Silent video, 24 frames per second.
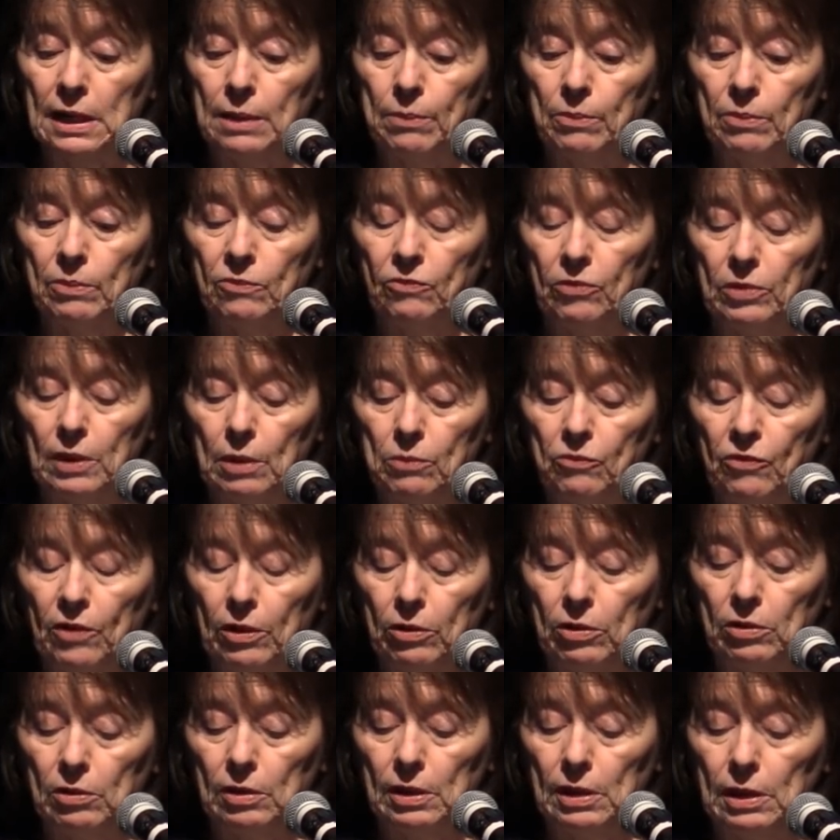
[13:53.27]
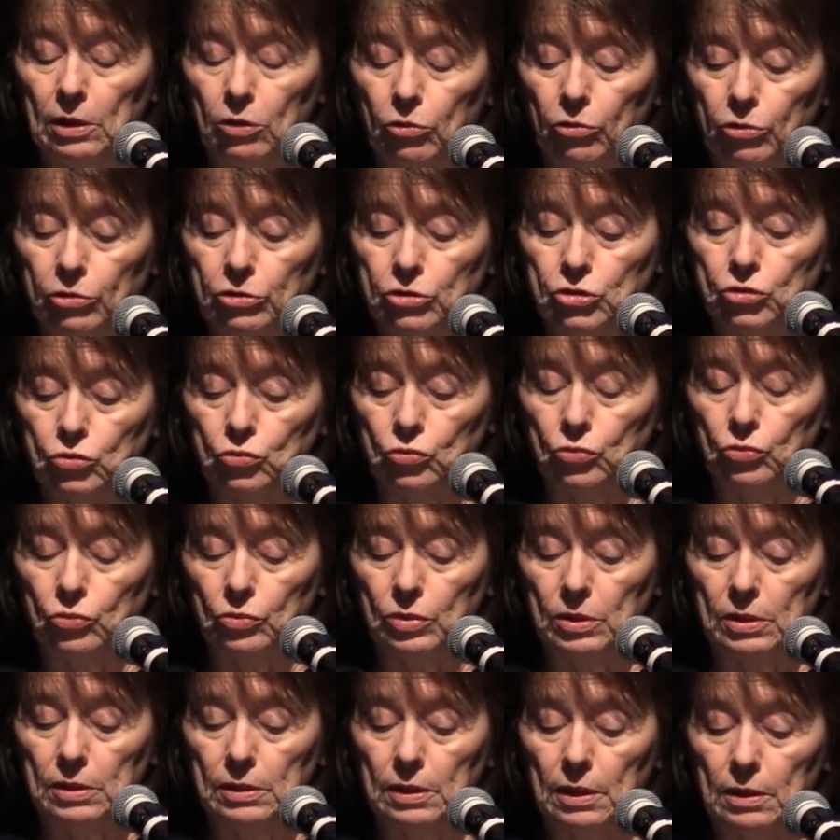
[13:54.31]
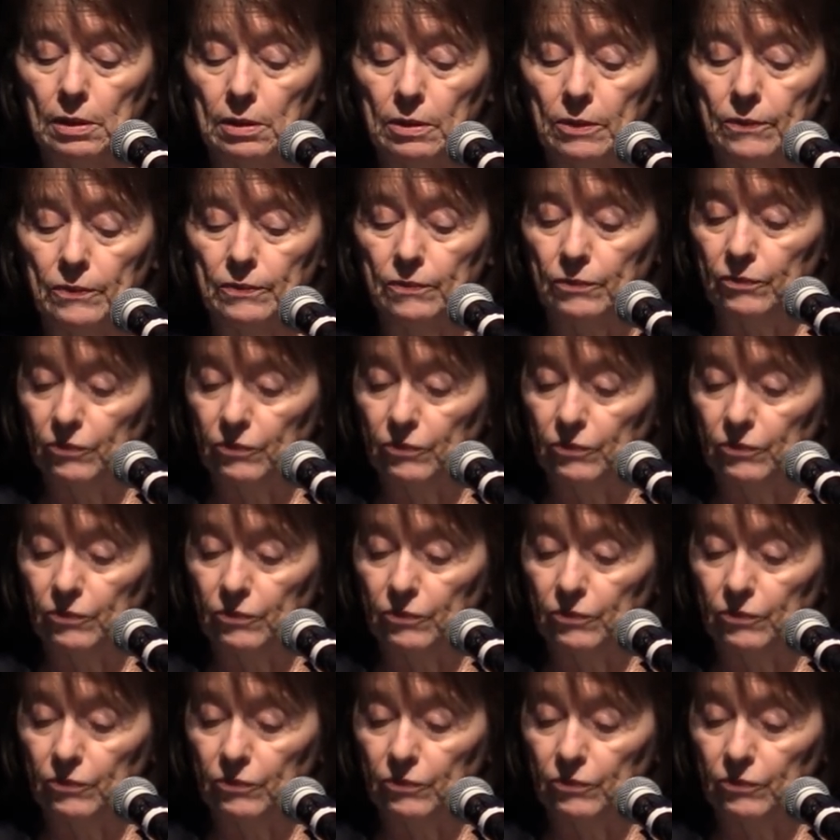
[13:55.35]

I'm, I'm very eager to uh,